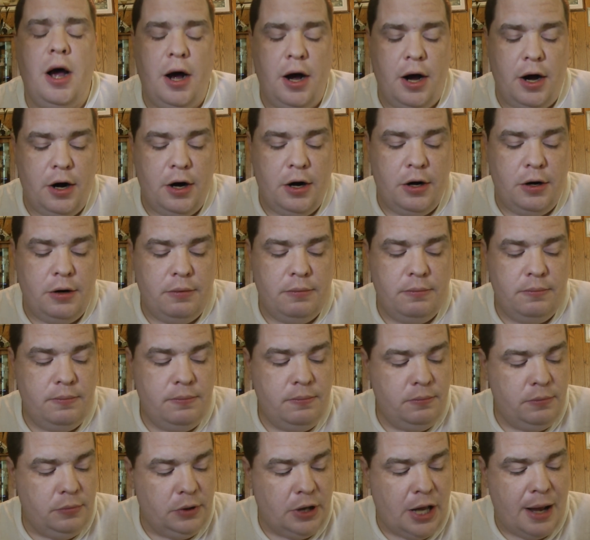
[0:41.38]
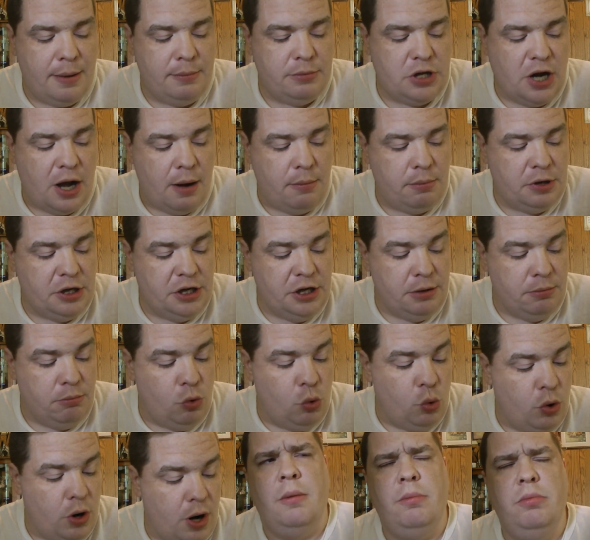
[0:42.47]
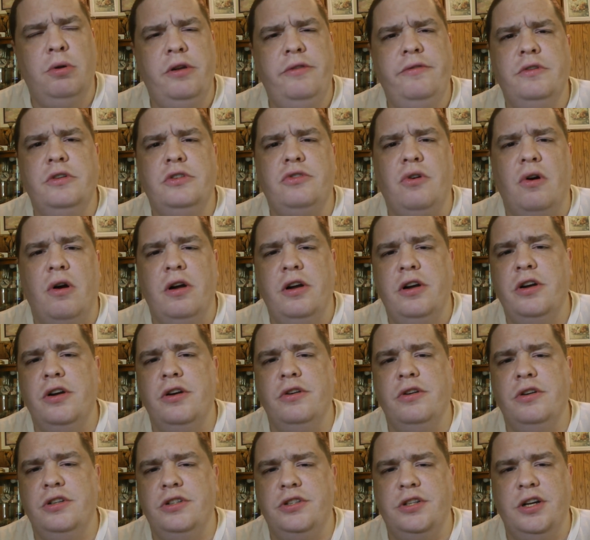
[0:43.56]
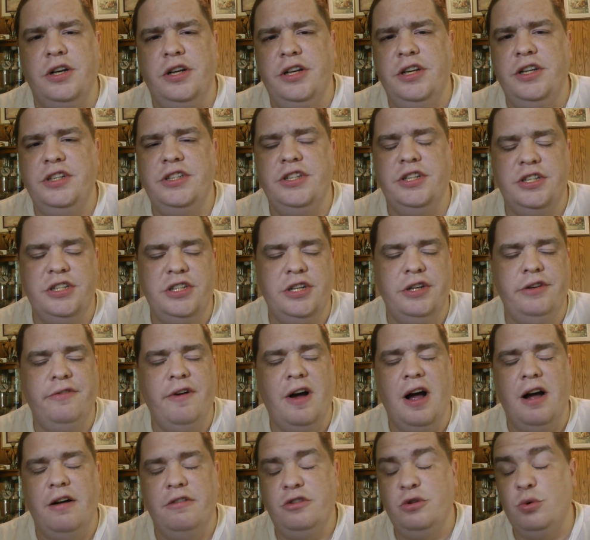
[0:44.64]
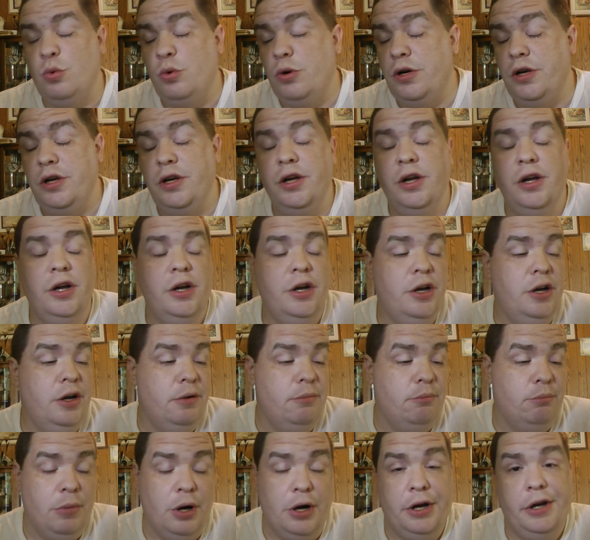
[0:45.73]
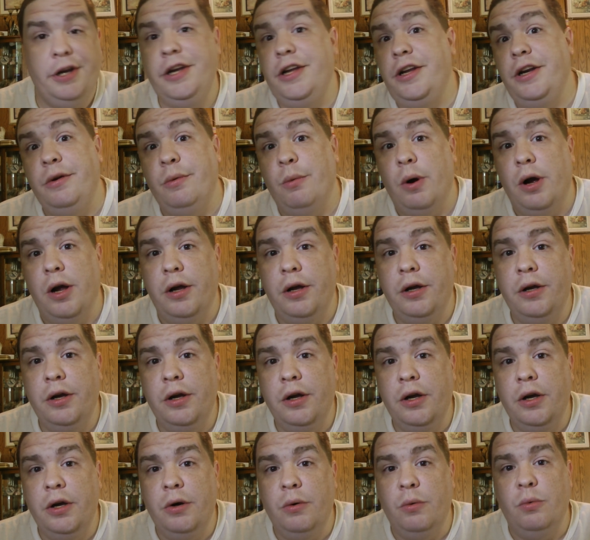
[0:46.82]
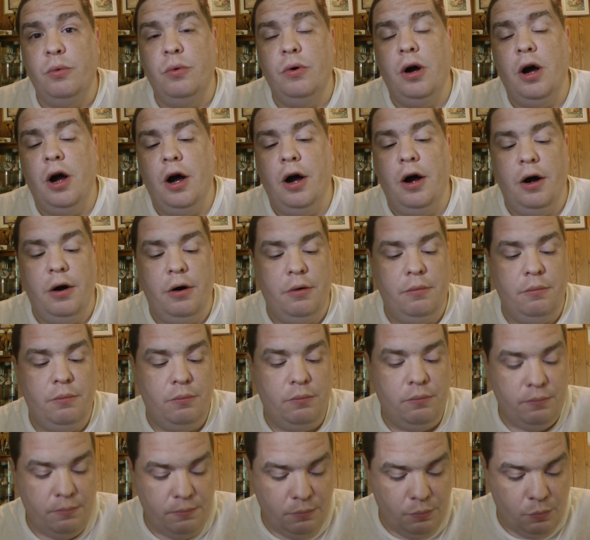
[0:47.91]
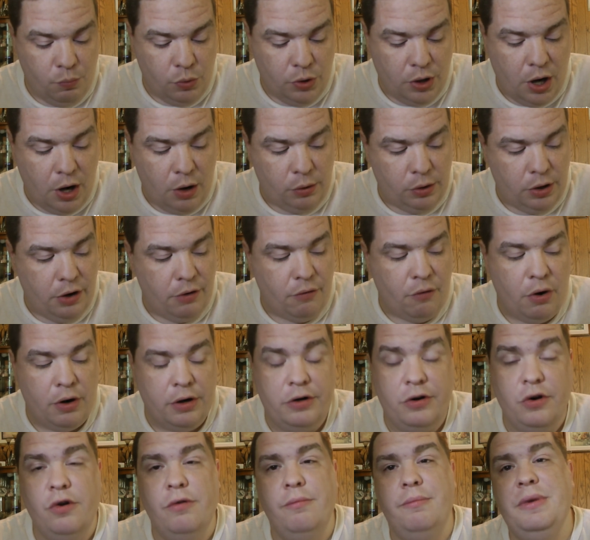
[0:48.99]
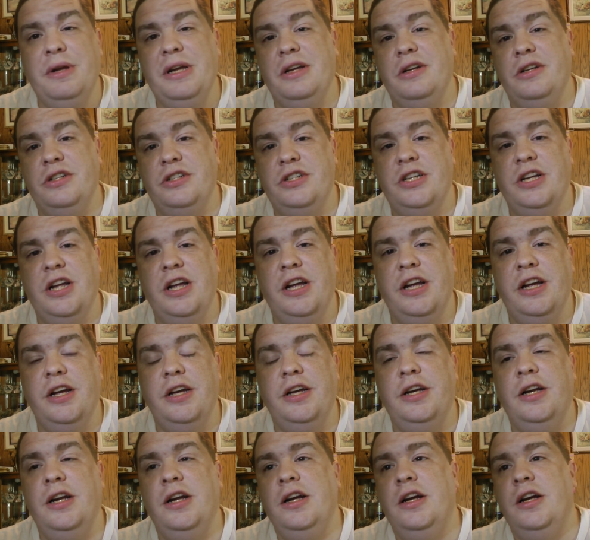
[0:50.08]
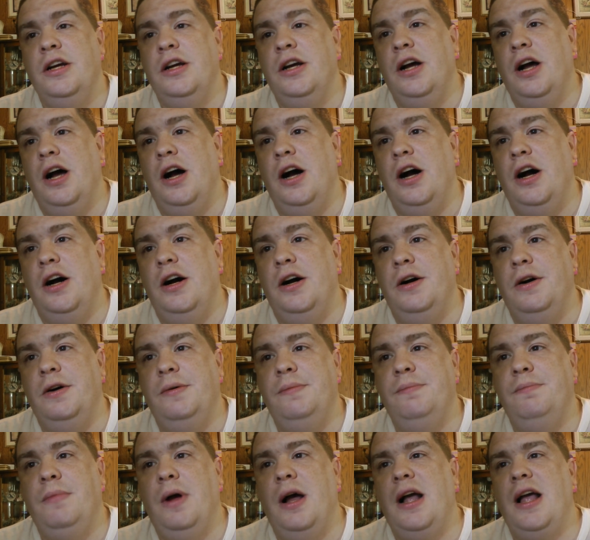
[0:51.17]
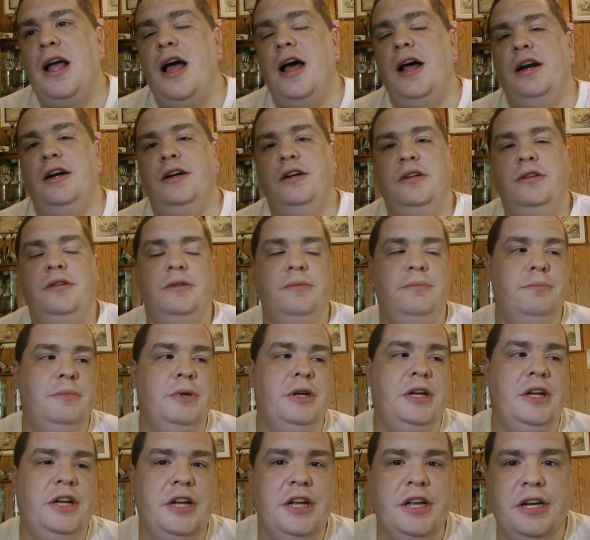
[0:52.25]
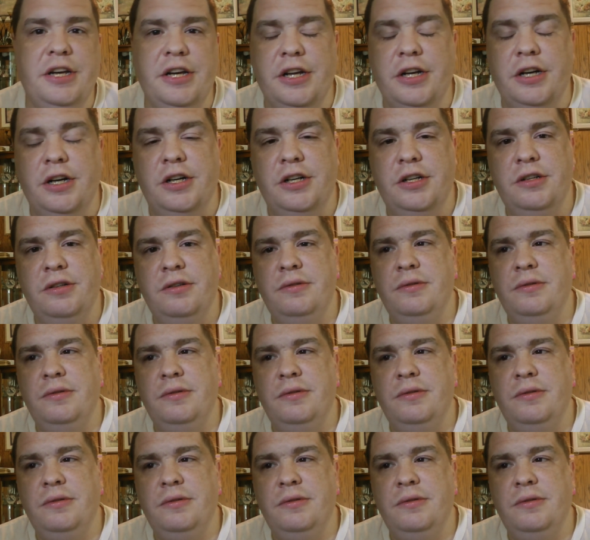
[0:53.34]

um, laptop keyboard. I believe this right here is the E6520. But anyway, um, with all that right there being said, uh, I kind of been getting in a